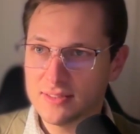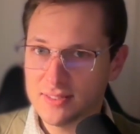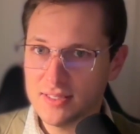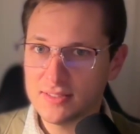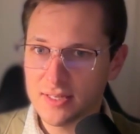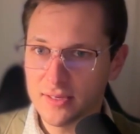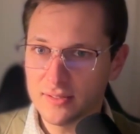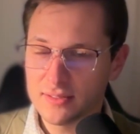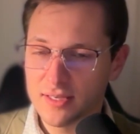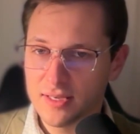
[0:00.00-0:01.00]

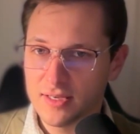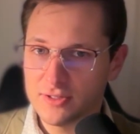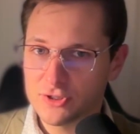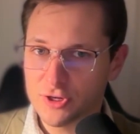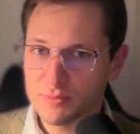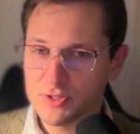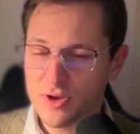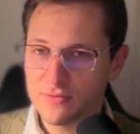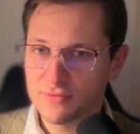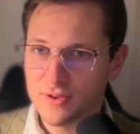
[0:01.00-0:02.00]
detailed in terms
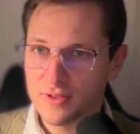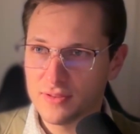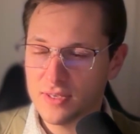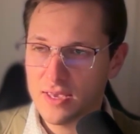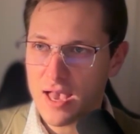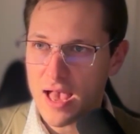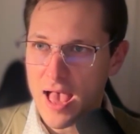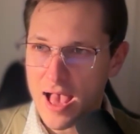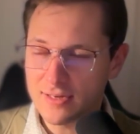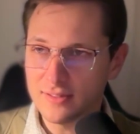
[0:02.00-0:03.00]
of the
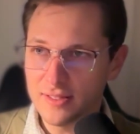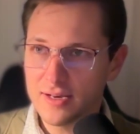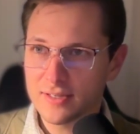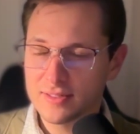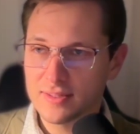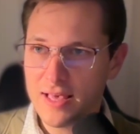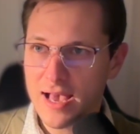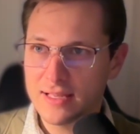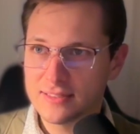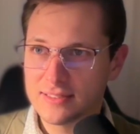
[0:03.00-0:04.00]
analytics
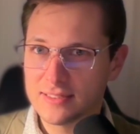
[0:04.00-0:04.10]
that